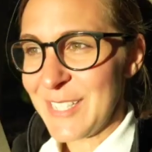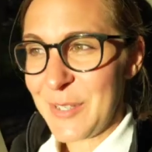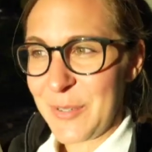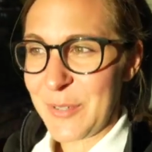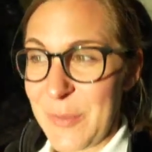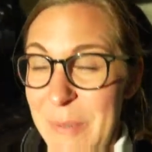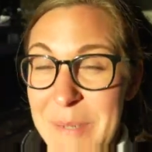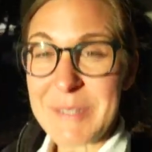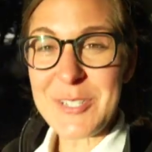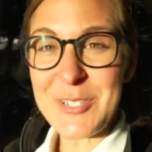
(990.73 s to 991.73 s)
So you're pretty
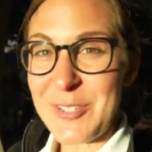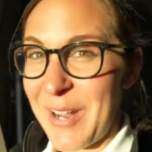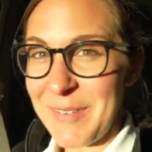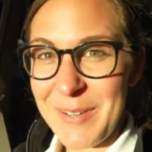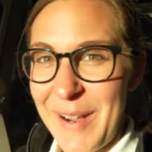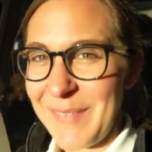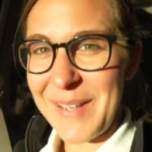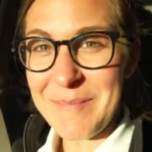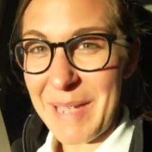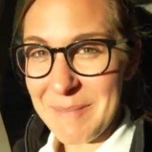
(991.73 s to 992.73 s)
much just driving around
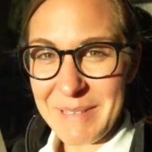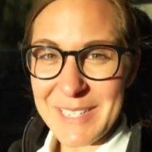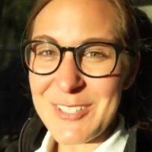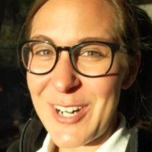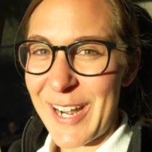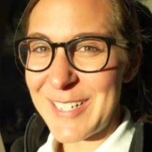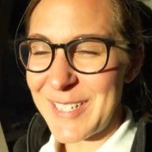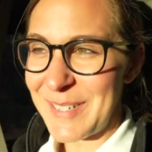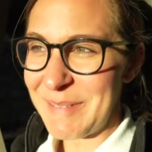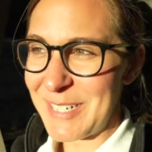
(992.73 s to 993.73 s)
like a madman trying
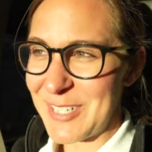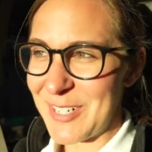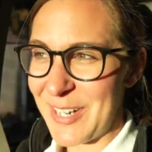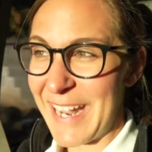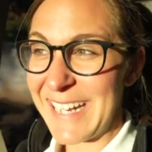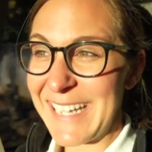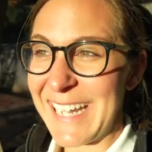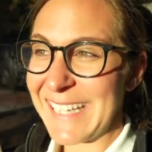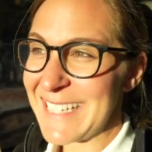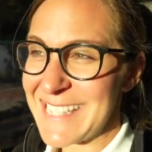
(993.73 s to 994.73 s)
to make sure you're headed in
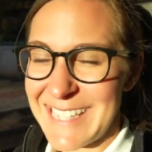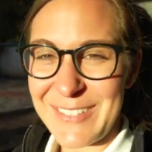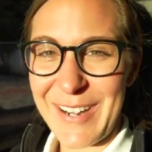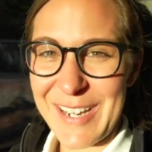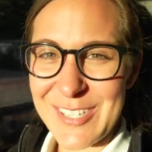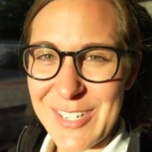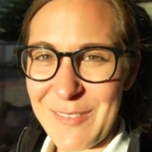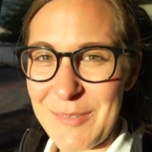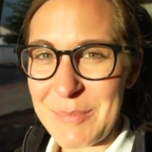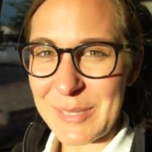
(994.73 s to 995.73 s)
at least the direction
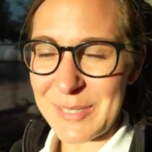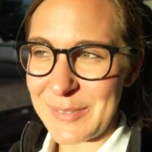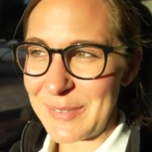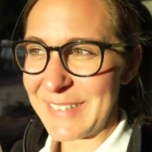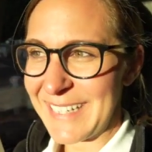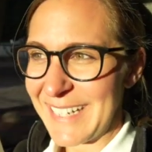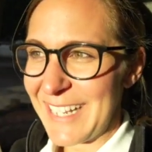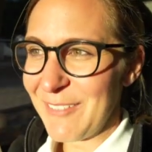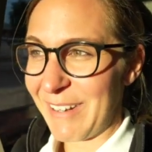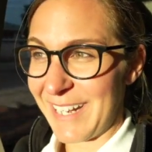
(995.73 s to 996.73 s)
of the balloon.
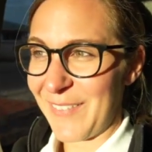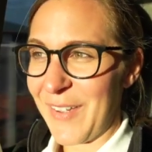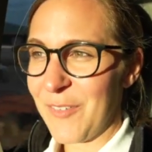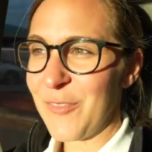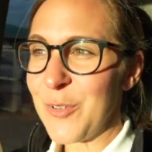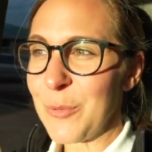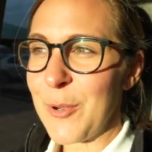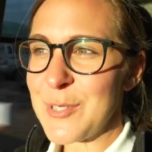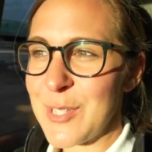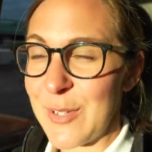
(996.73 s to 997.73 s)
Right now they have a few
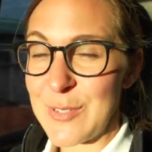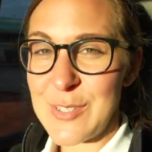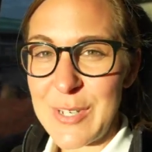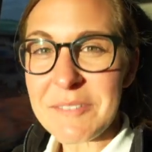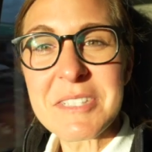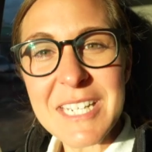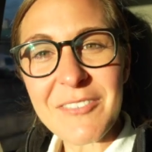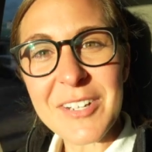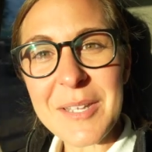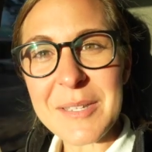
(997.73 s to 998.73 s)
roads closed, so you have to
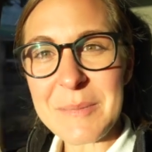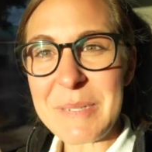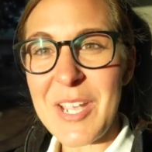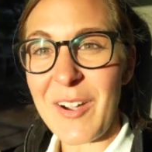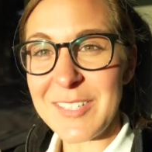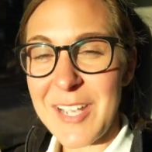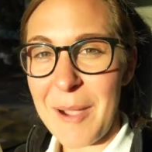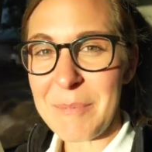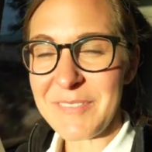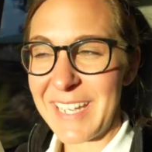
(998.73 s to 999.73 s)
definitely be on
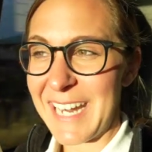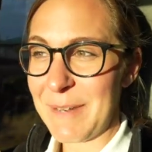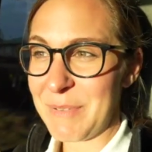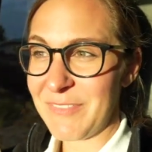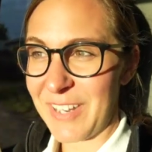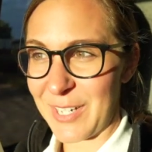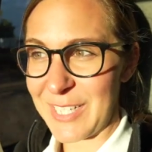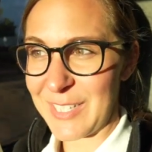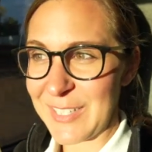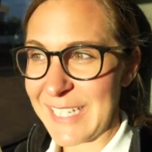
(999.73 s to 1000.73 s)
top of it and be very
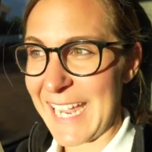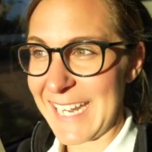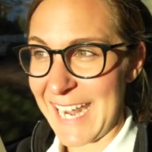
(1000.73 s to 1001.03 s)
good at